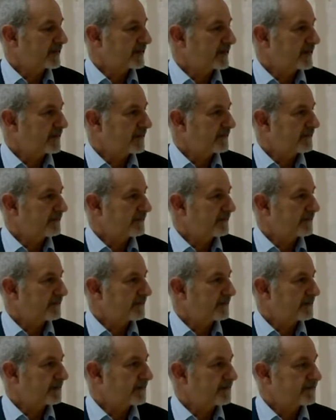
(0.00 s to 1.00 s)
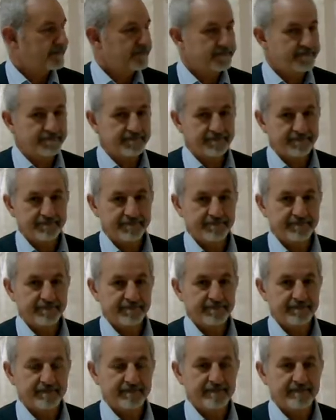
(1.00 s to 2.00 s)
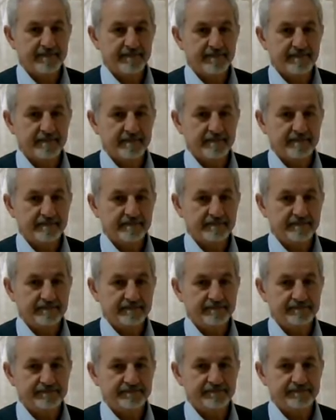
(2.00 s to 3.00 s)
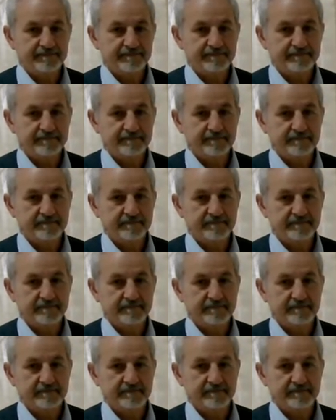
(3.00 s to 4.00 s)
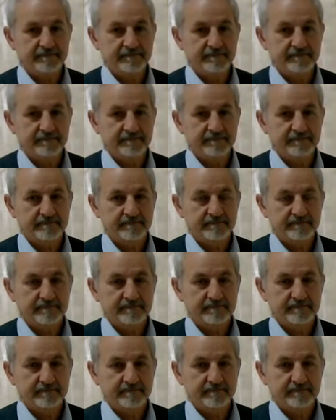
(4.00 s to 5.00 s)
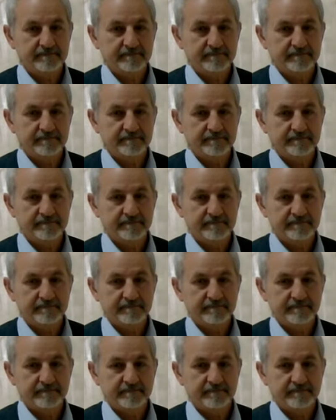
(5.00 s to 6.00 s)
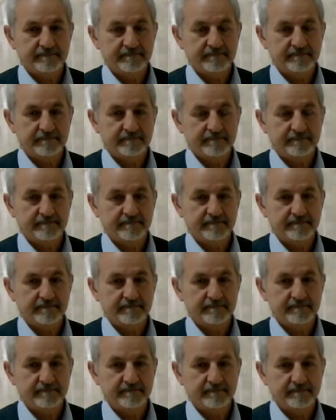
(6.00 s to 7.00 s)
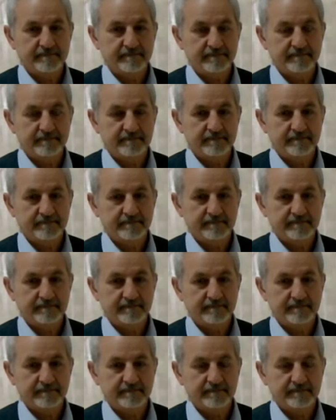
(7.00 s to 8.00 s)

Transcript: (silent)